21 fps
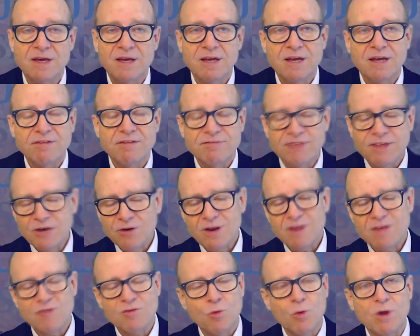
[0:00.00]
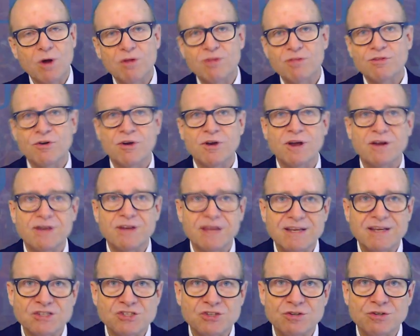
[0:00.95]
If they don't have a well thought out
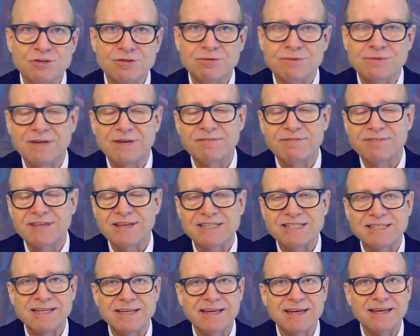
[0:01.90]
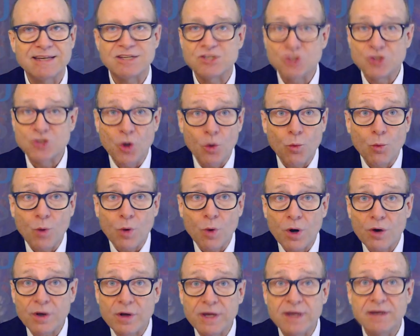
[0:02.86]
answer, if they say don't
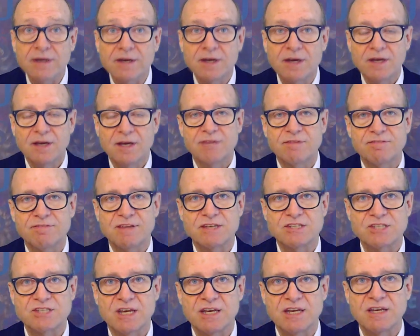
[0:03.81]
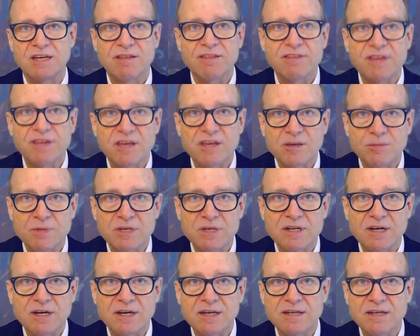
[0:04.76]
worry, if they say nothing can be
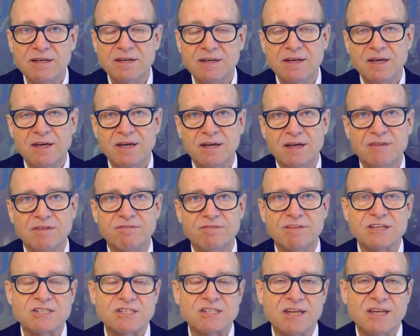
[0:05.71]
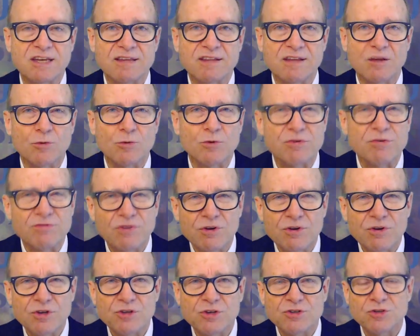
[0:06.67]
done, if they say they'll refer
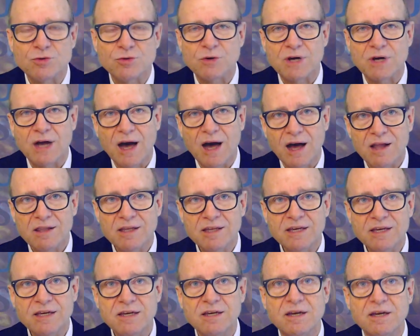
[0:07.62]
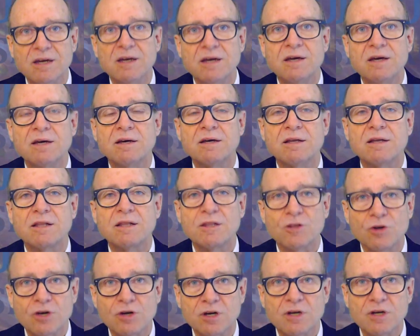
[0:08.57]
you to a colleague,
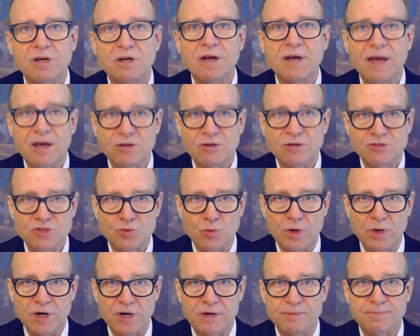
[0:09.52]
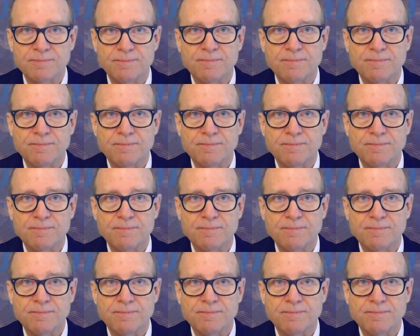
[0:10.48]
look elsewhere.